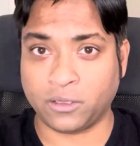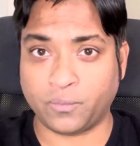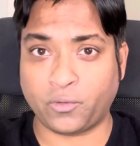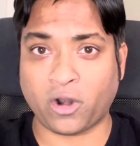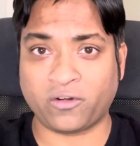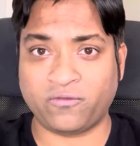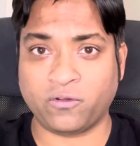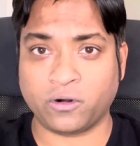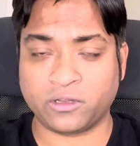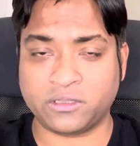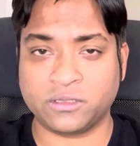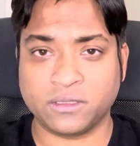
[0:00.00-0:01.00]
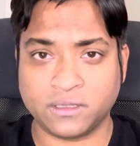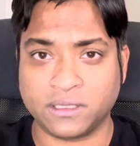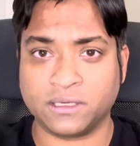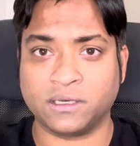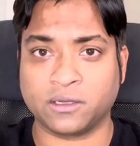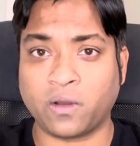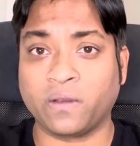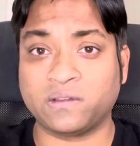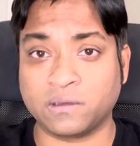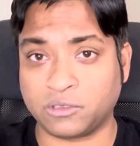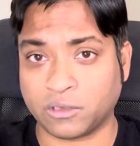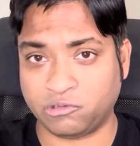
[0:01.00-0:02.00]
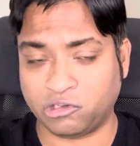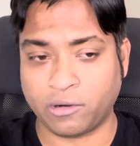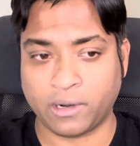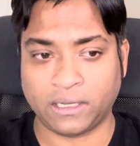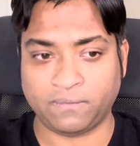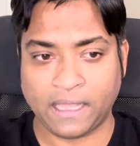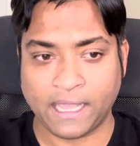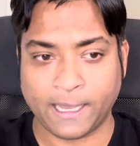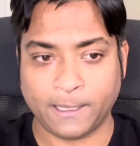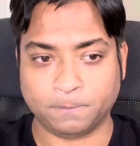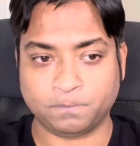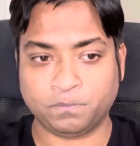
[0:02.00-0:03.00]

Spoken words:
brought forth the concept of generative AI.